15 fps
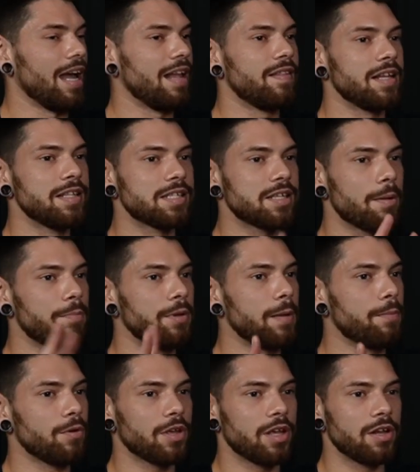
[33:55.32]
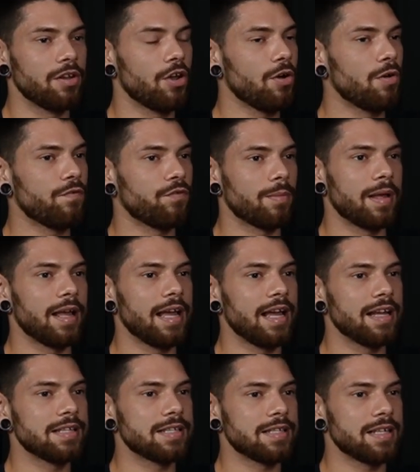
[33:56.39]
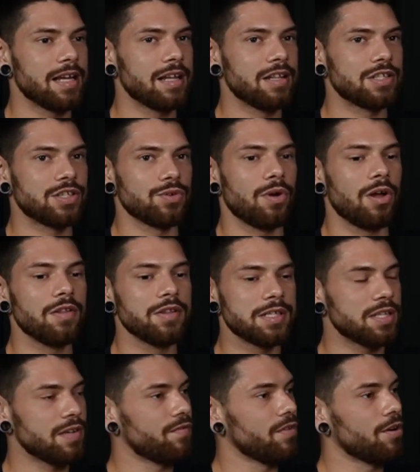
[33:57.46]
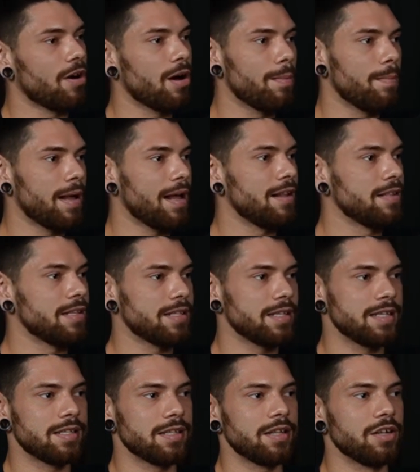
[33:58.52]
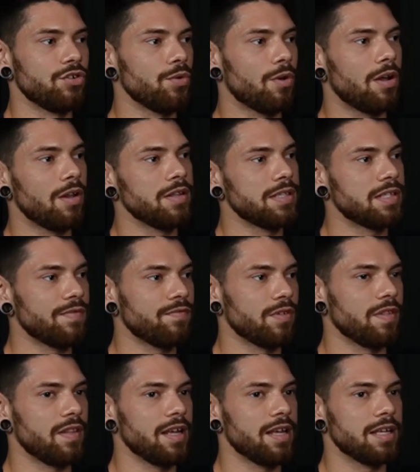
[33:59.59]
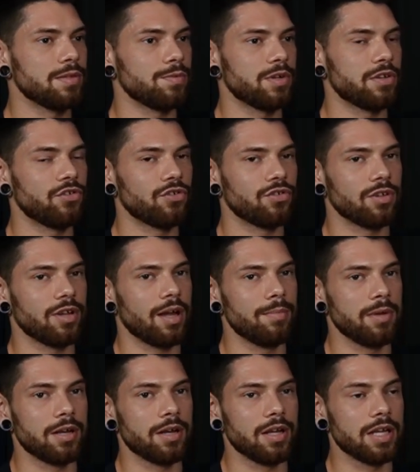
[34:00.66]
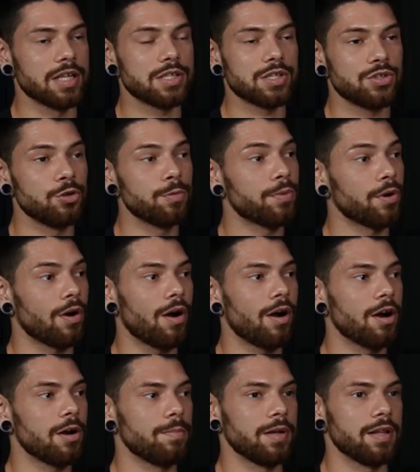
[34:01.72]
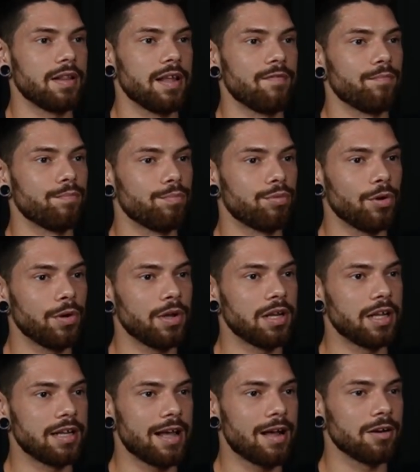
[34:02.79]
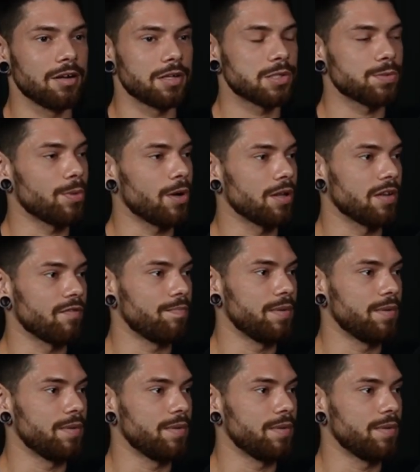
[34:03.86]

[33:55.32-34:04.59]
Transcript: And then some people can go from handstand to all these different arm balances, and they do all these different things, which, I mean, it's super hard, but they've broken it down into small enough